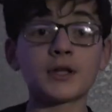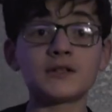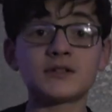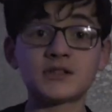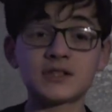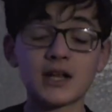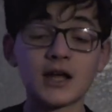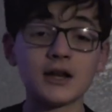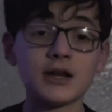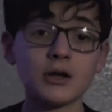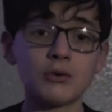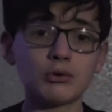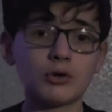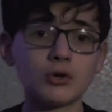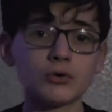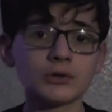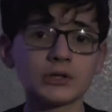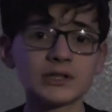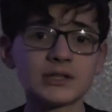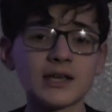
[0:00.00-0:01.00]
Instead, it
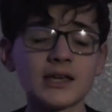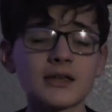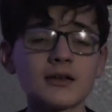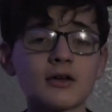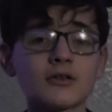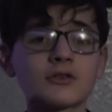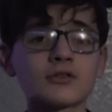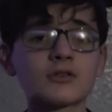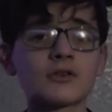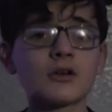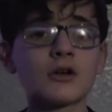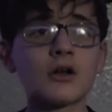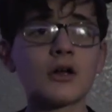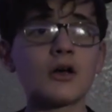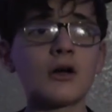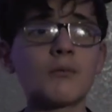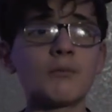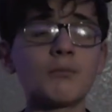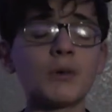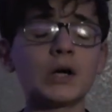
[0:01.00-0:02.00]
would only take us
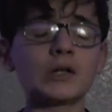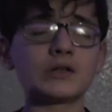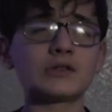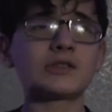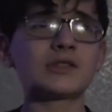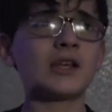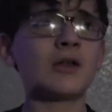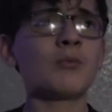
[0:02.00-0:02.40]
months.